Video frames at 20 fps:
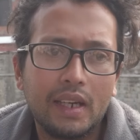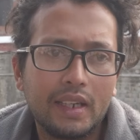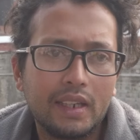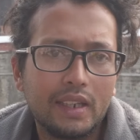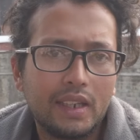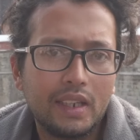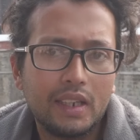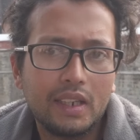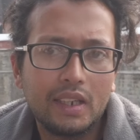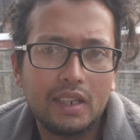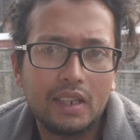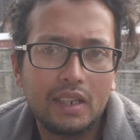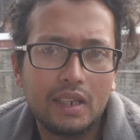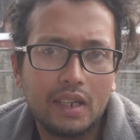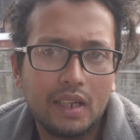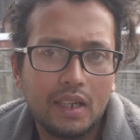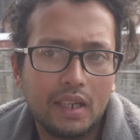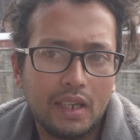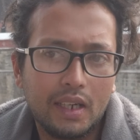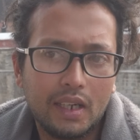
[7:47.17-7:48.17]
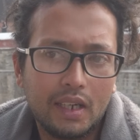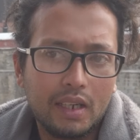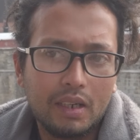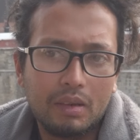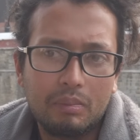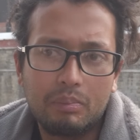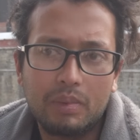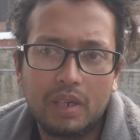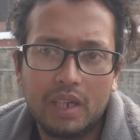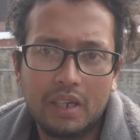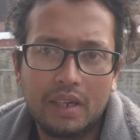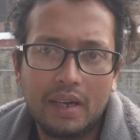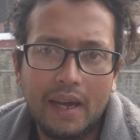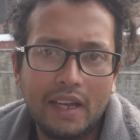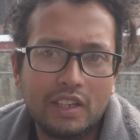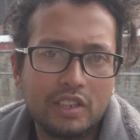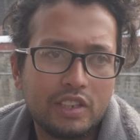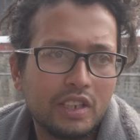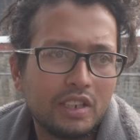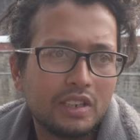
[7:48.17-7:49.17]
in the, uh, the
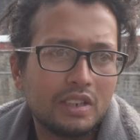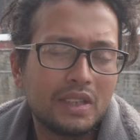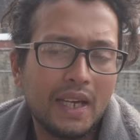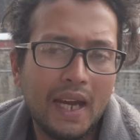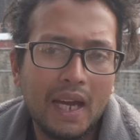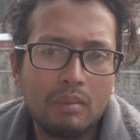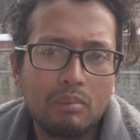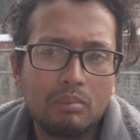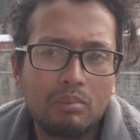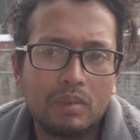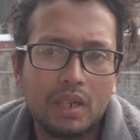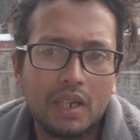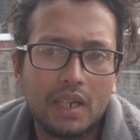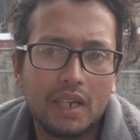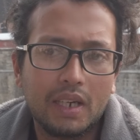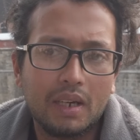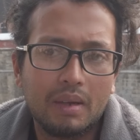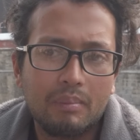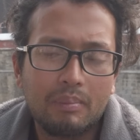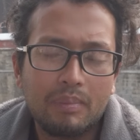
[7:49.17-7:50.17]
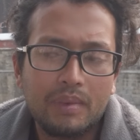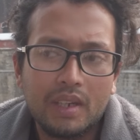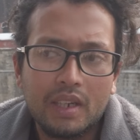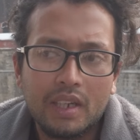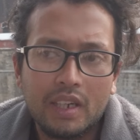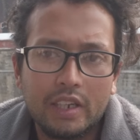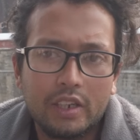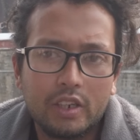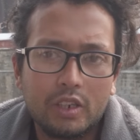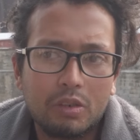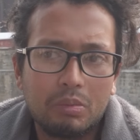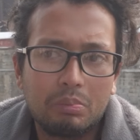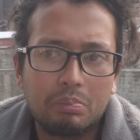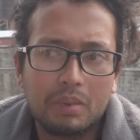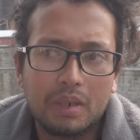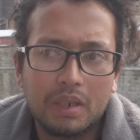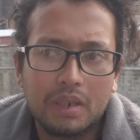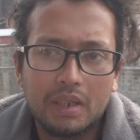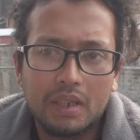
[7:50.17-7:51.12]
ancient time, uh, you know,